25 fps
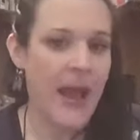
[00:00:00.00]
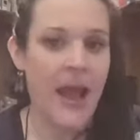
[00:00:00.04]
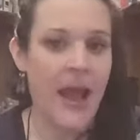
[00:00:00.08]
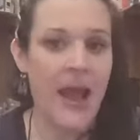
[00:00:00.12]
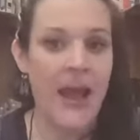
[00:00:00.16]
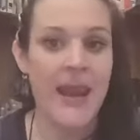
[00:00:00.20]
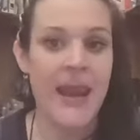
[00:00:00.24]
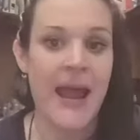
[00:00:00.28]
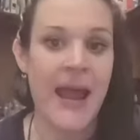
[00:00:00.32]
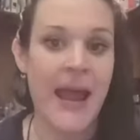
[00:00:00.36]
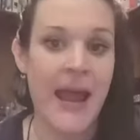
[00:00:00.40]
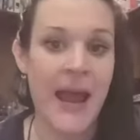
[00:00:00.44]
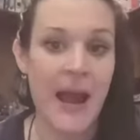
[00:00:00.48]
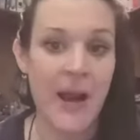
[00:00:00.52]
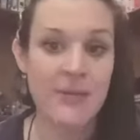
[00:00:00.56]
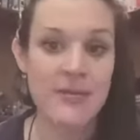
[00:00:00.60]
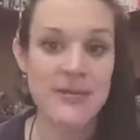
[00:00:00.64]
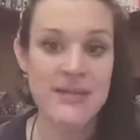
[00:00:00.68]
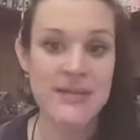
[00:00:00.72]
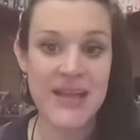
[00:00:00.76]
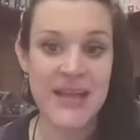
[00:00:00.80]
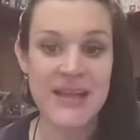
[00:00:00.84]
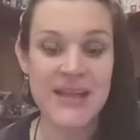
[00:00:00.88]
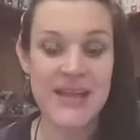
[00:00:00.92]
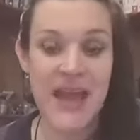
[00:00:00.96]
And how
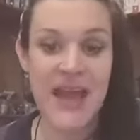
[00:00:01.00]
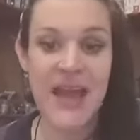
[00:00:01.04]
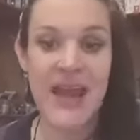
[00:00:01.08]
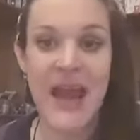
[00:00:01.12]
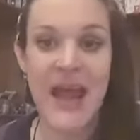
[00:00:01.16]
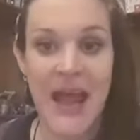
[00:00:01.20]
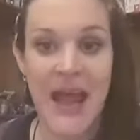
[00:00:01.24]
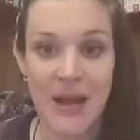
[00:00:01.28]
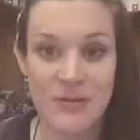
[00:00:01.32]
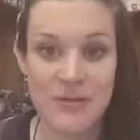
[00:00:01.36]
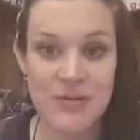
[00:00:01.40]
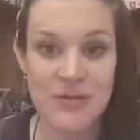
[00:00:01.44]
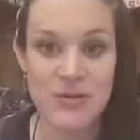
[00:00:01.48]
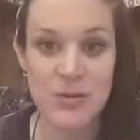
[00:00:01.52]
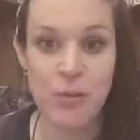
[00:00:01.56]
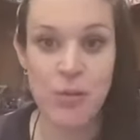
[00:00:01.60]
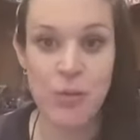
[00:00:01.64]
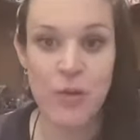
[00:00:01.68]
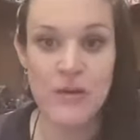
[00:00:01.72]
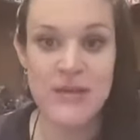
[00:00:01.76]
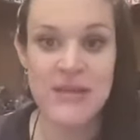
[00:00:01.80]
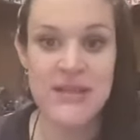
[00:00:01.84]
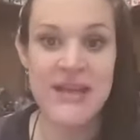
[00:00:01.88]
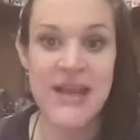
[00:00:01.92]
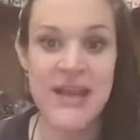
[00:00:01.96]
did I get out?
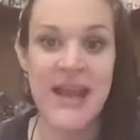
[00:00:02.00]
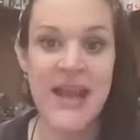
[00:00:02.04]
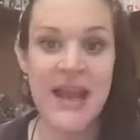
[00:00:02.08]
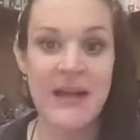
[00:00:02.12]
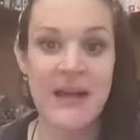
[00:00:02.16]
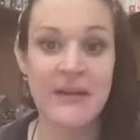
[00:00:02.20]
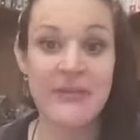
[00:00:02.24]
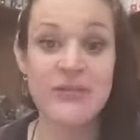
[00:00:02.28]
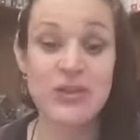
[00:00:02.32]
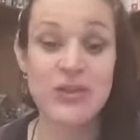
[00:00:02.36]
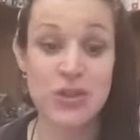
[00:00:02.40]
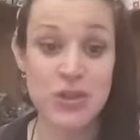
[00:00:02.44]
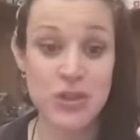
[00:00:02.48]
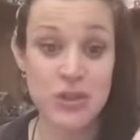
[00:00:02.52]
What did I have to